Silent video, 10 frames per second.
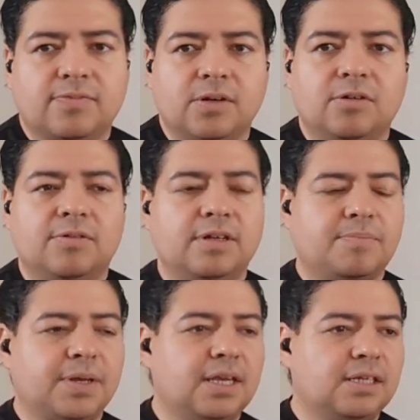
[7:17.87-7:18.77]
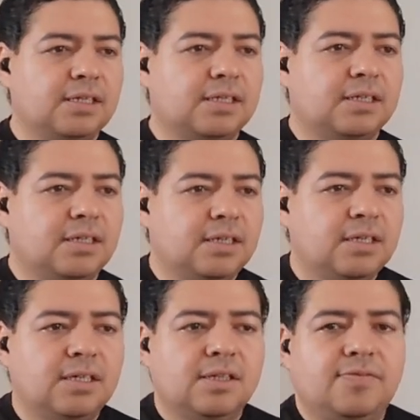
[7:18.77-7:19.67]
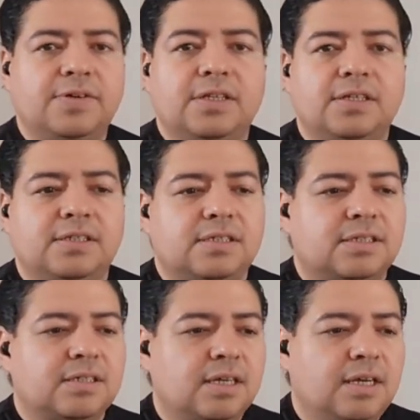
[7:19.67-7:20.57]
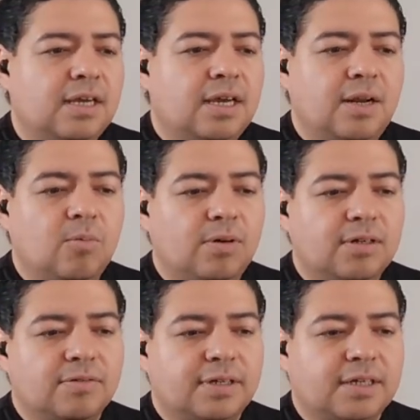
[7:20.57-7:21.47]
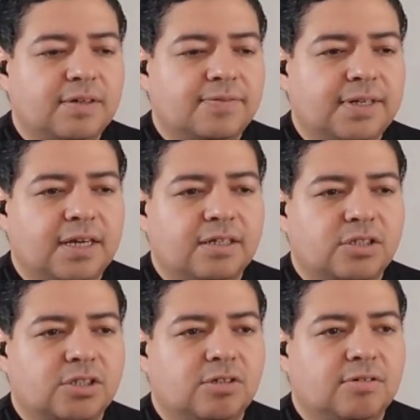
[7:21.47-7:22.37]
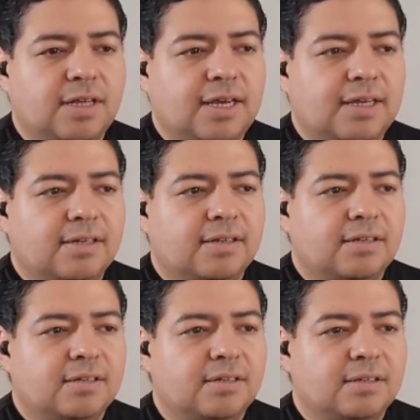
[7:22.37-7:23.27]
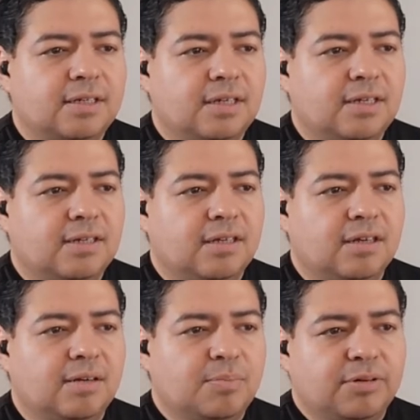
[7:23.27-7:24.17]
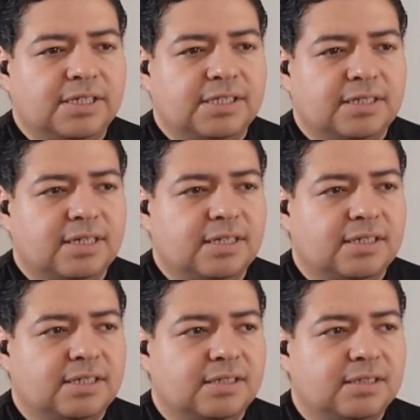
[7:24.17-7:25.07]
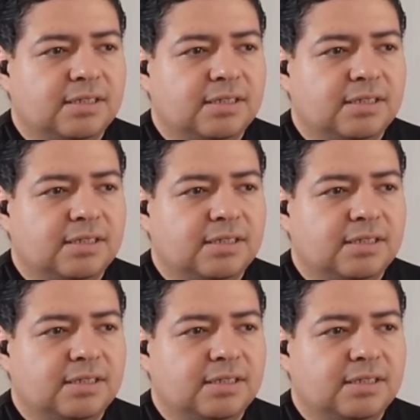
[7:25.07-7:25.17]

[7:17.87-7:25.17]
going up against the villains. And I'm wondering if they're gonna show that in the present tense.